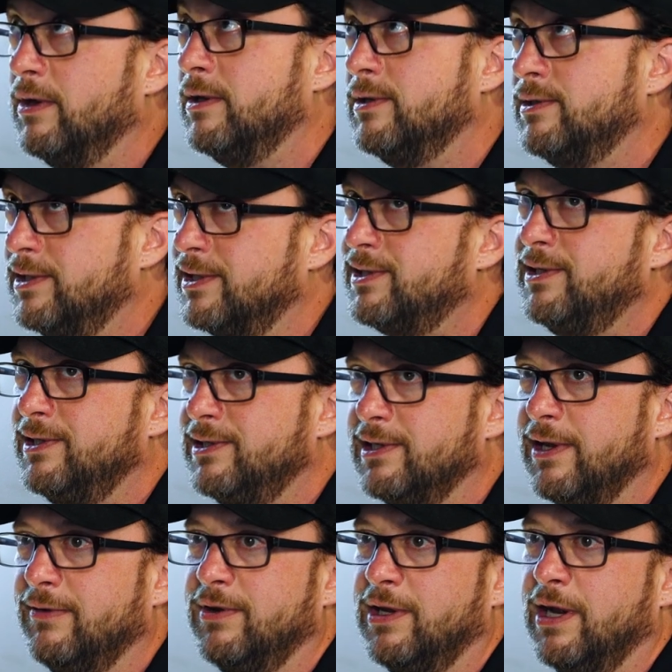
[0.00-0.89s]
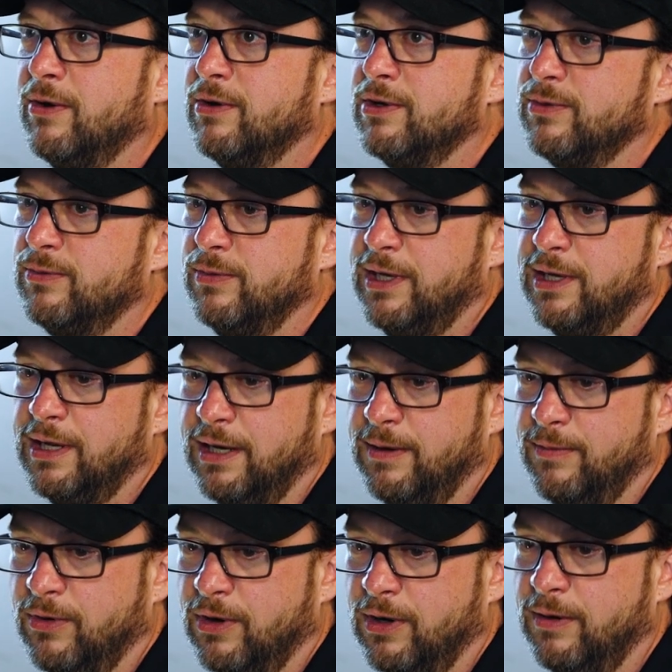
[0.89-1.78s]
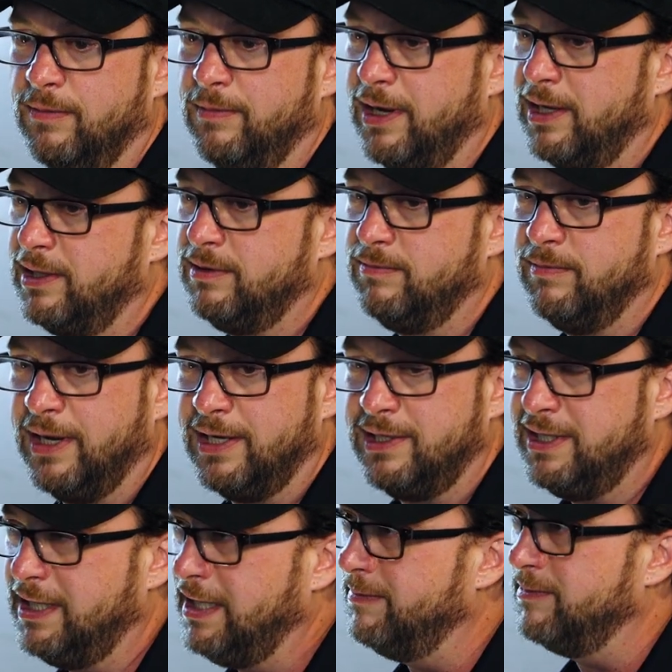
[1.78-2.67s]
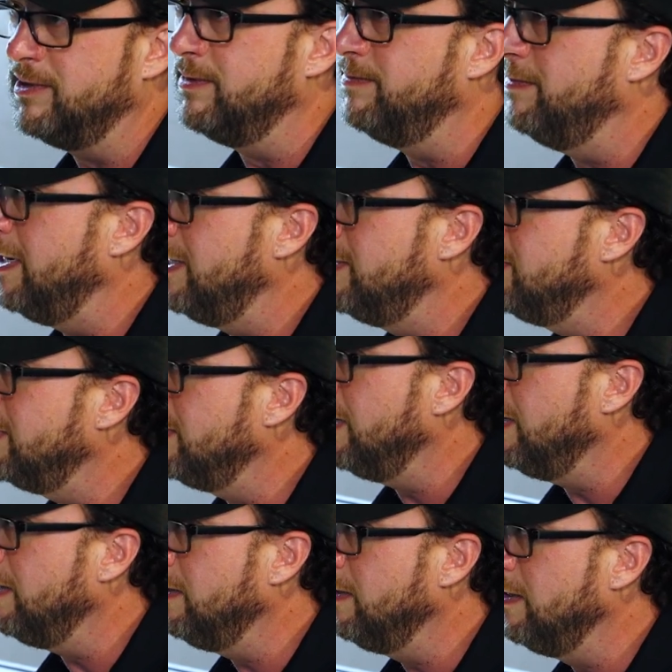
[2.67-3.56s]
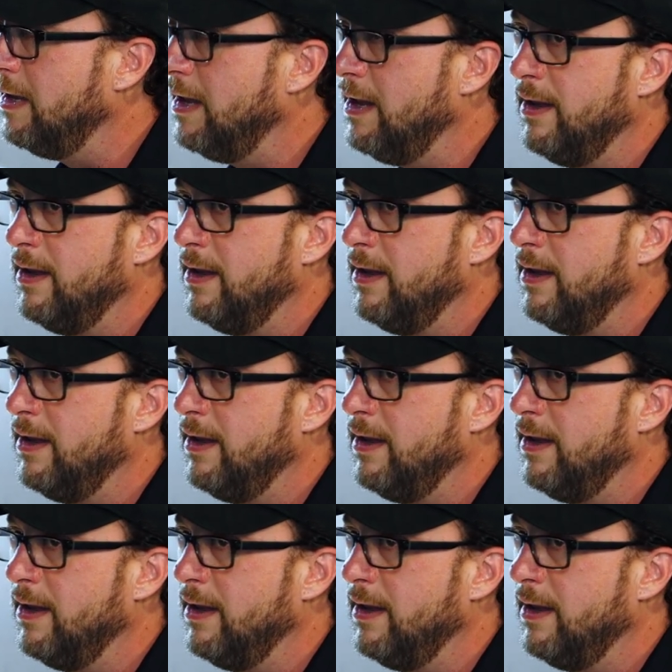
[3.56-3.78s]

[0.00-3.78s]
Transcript: 60, 70 hours a week anymore. My team is amazing there.